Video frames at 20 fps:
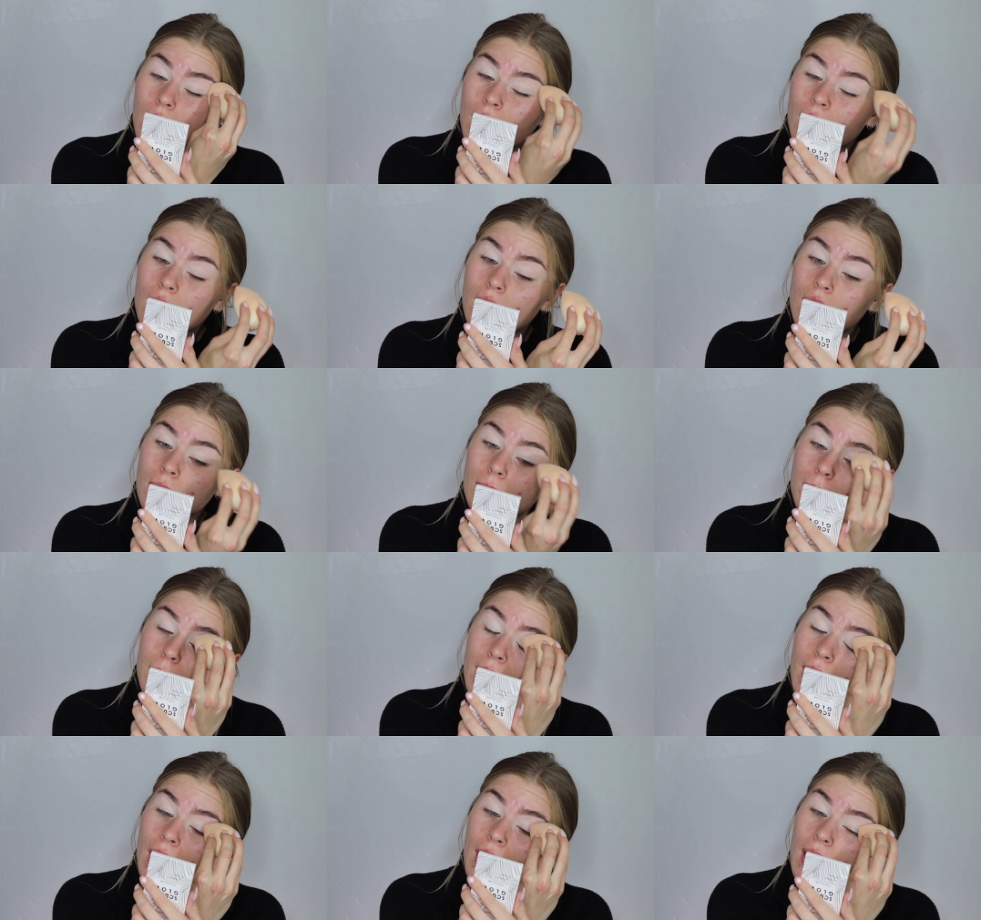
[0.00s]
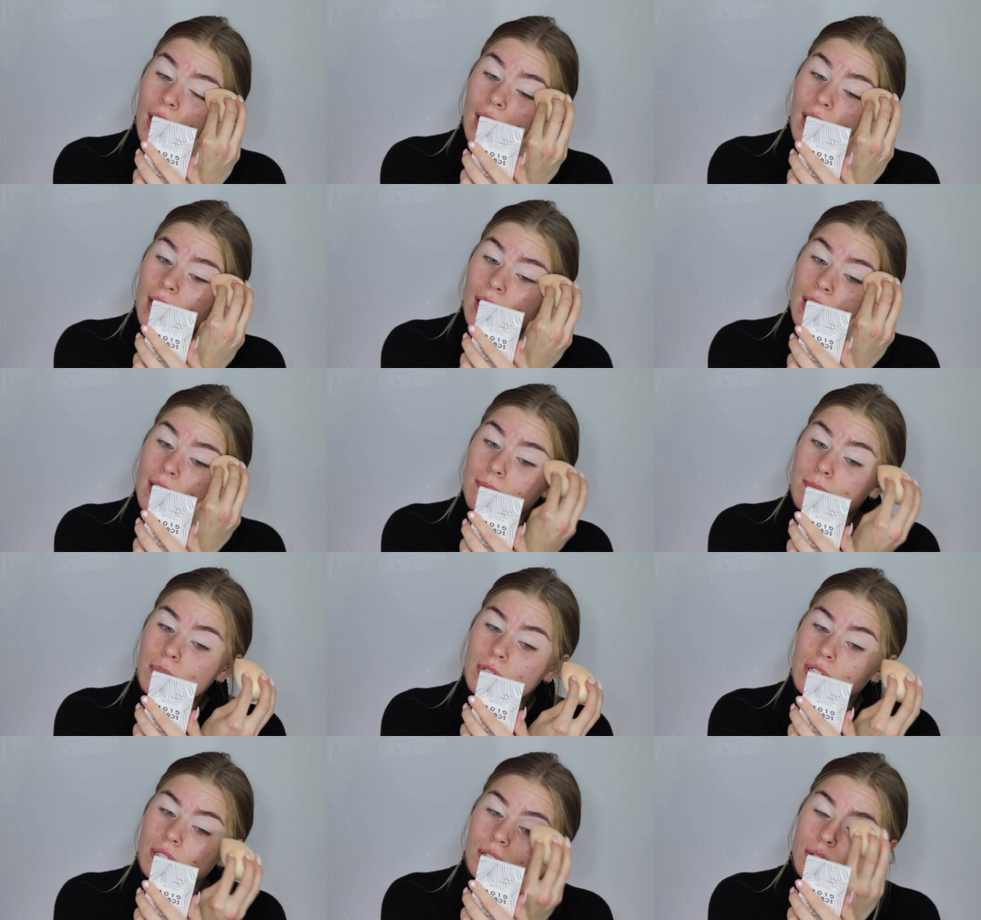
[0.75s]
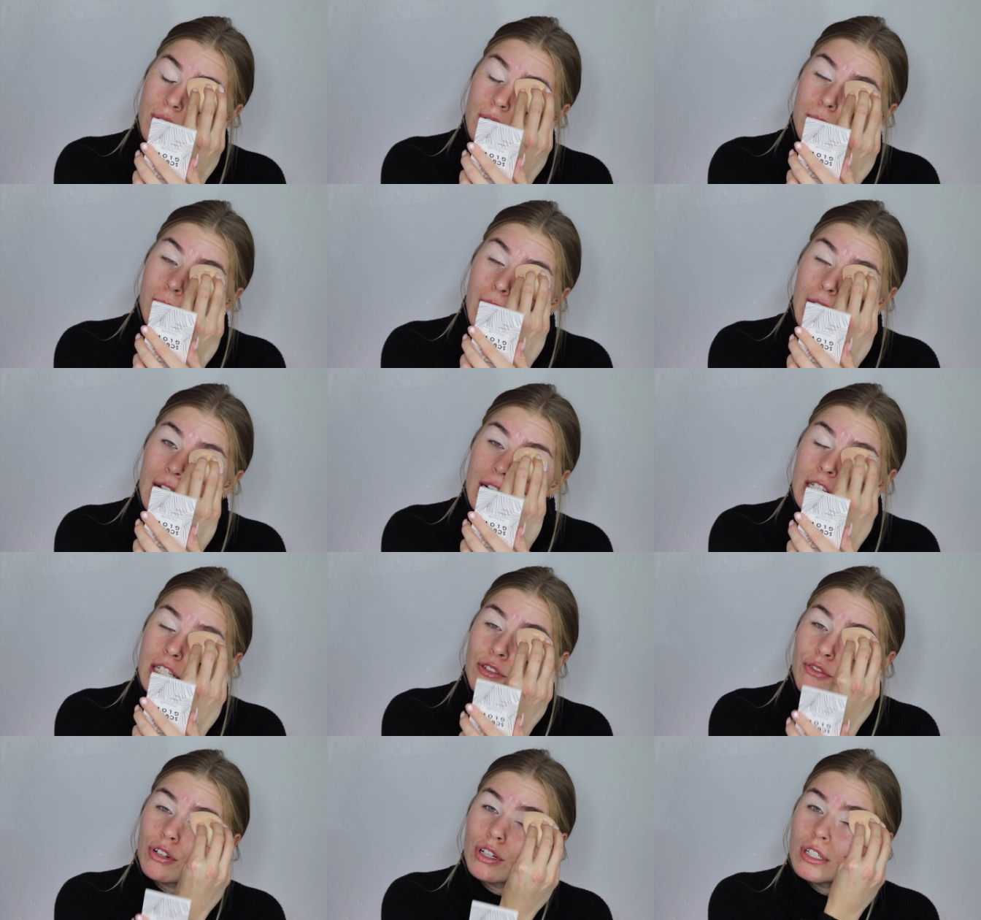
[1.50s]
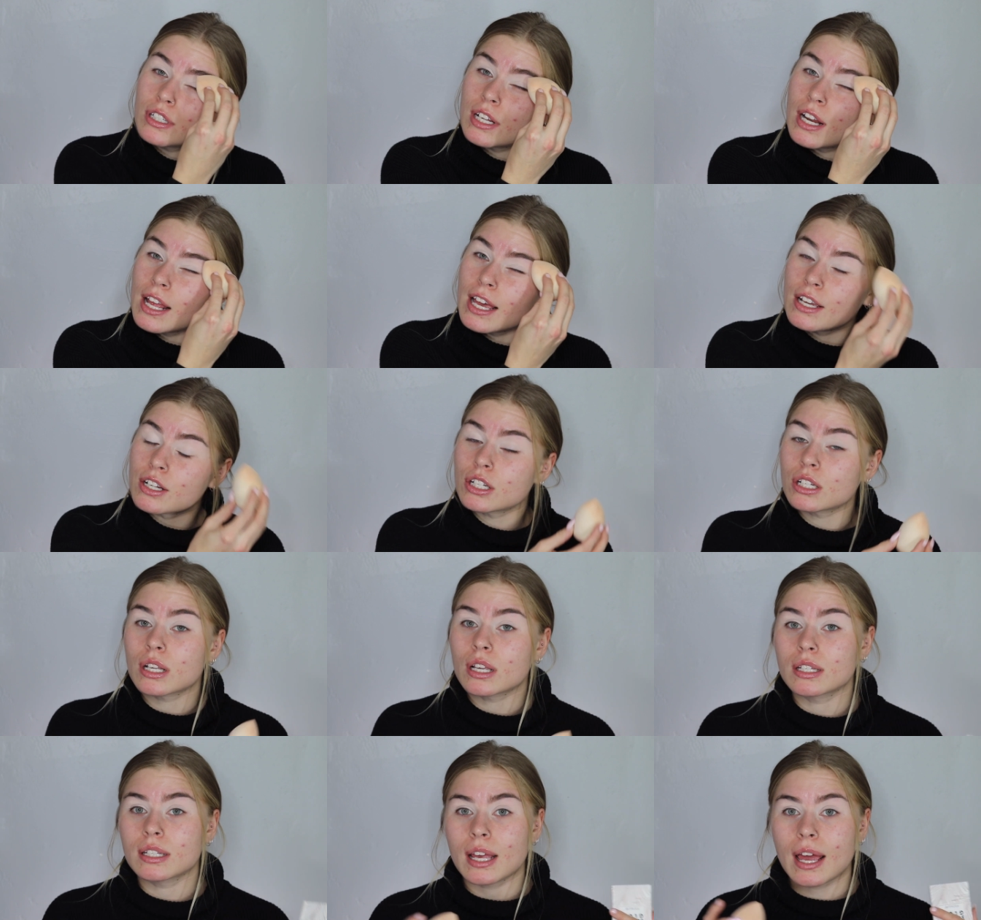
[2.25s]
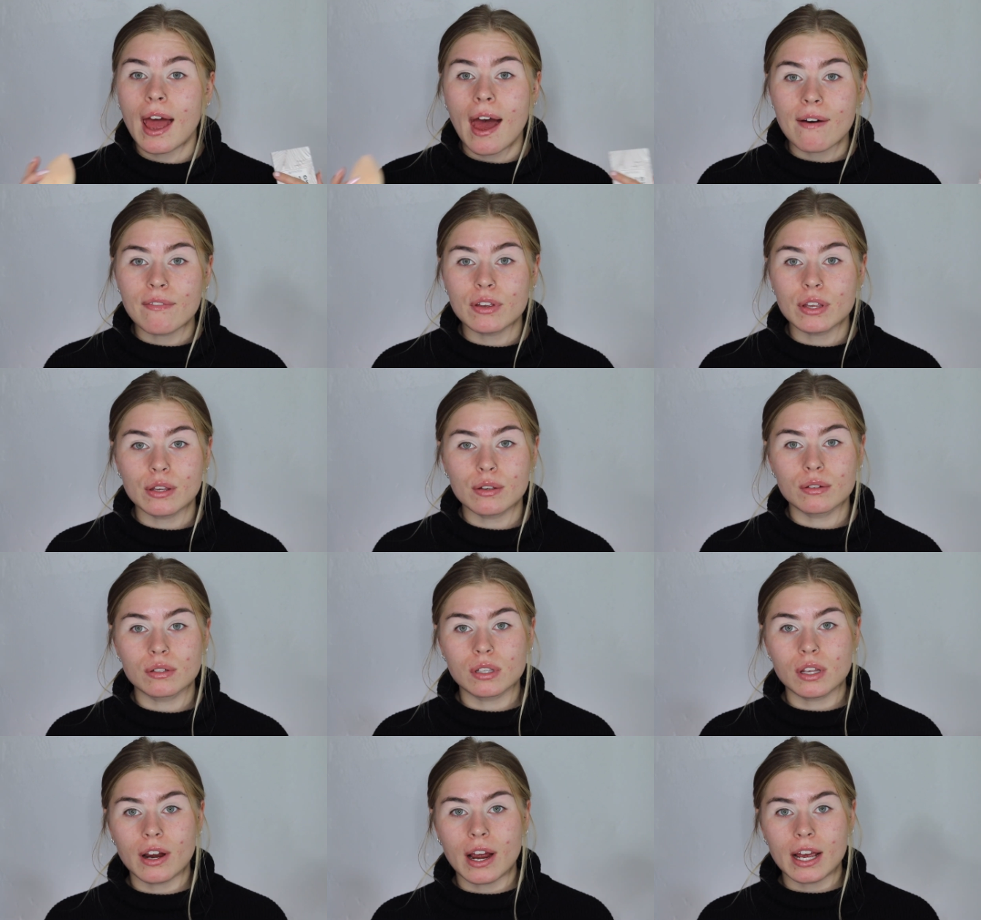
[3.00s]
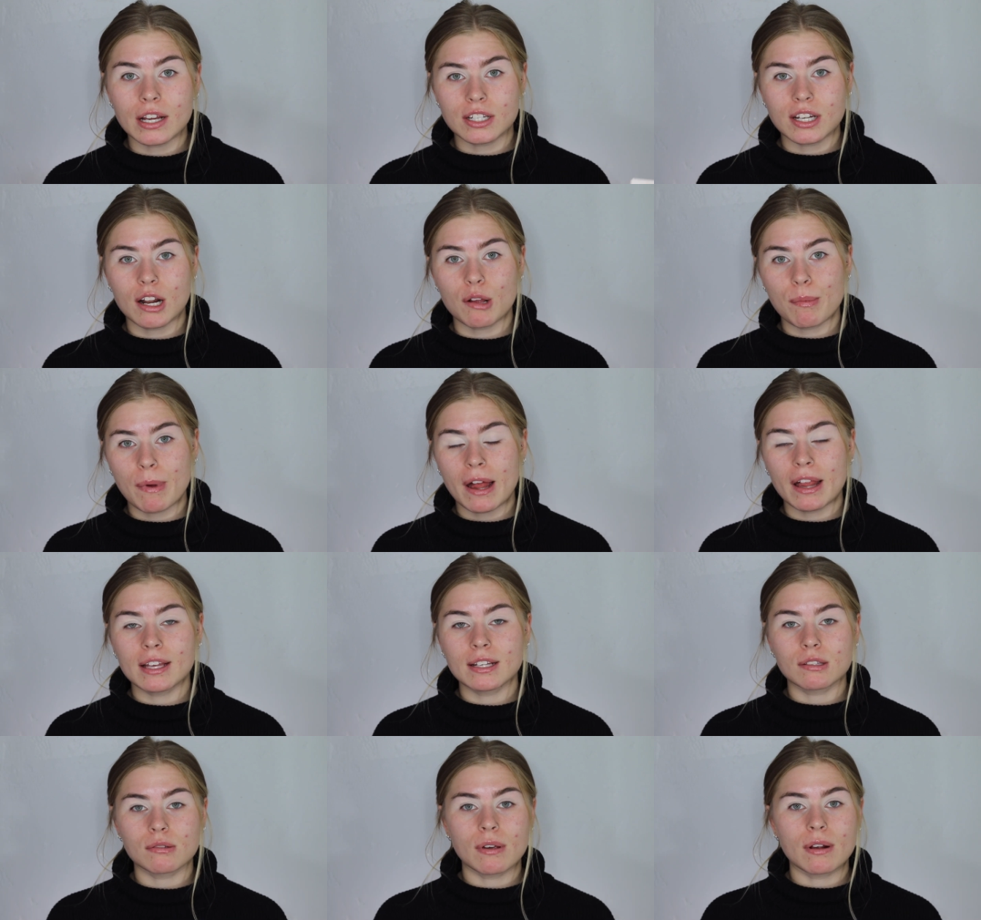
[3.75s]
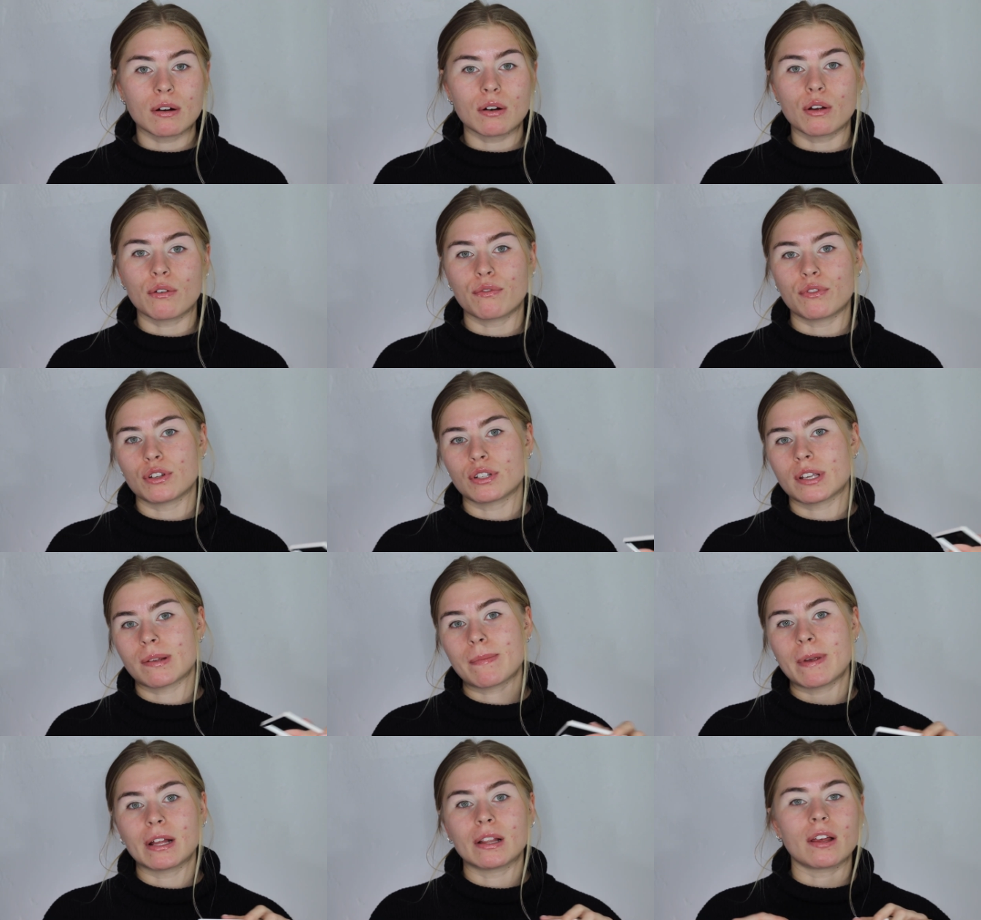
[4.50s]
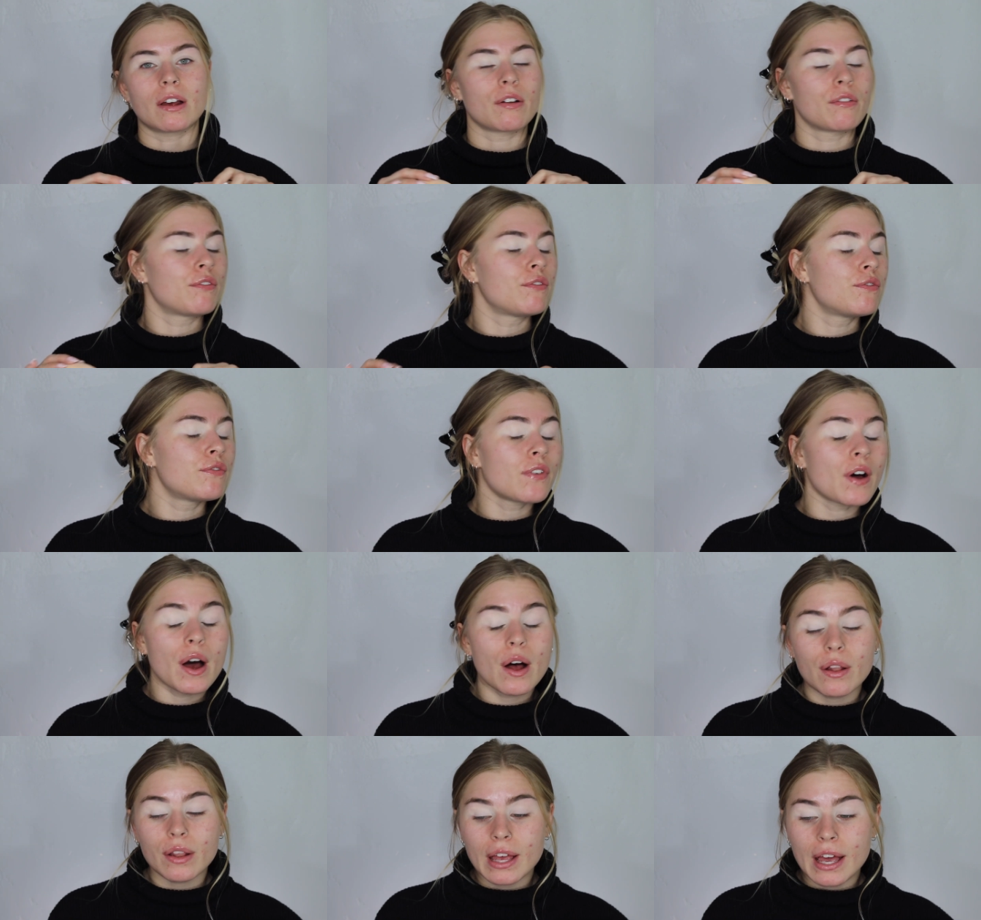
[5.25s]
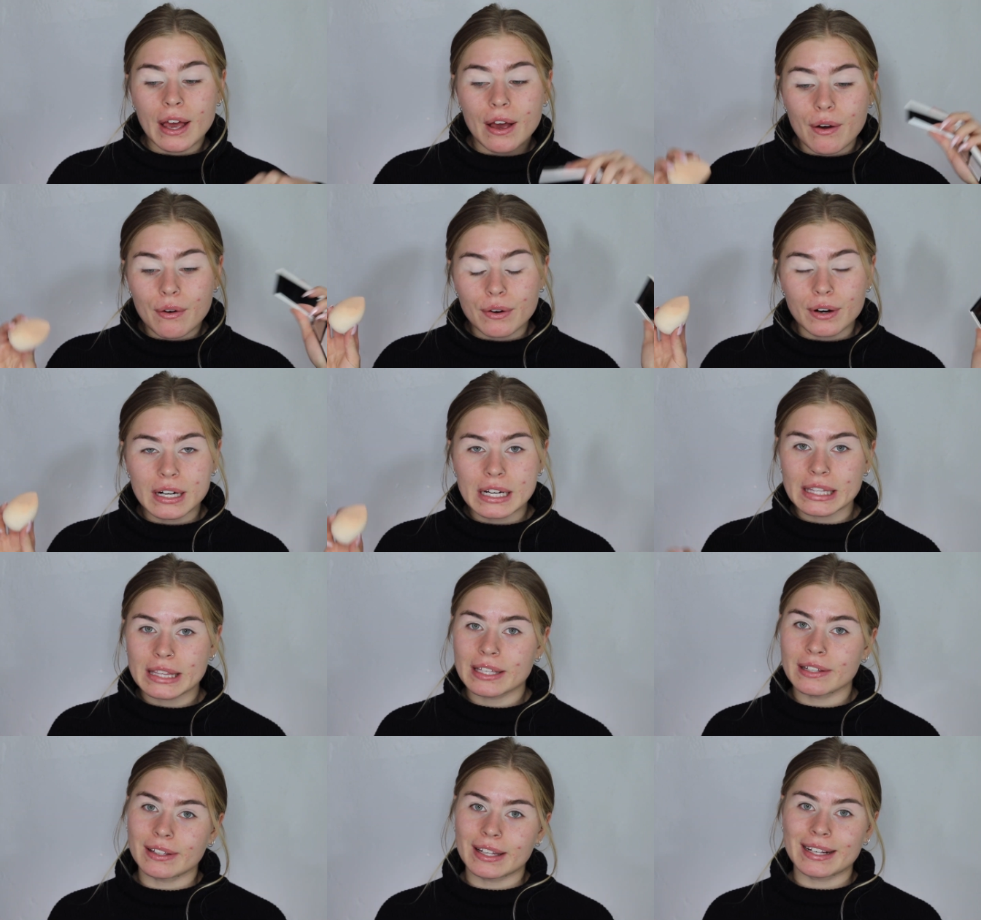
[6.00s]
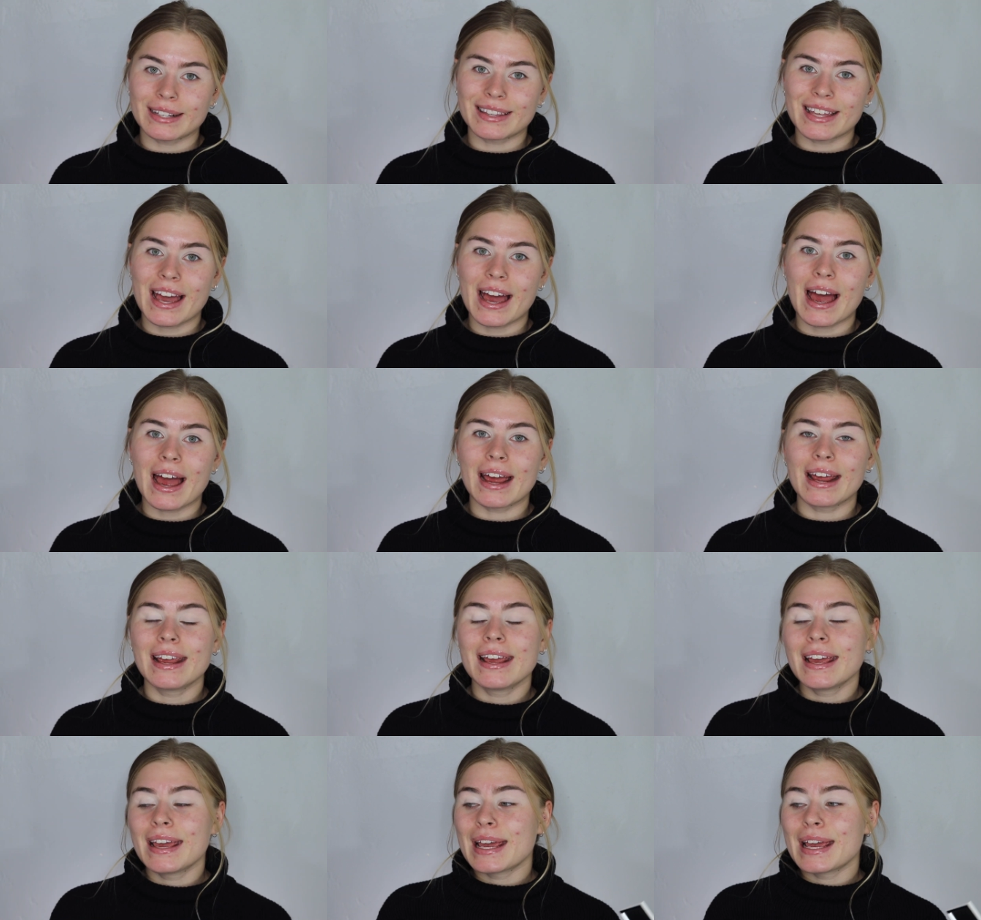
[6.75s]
I'm doing my eyes first today just because I haven't used their eyeshadow palette, so I don't know if there's going to be a lot of fallout or anything like that.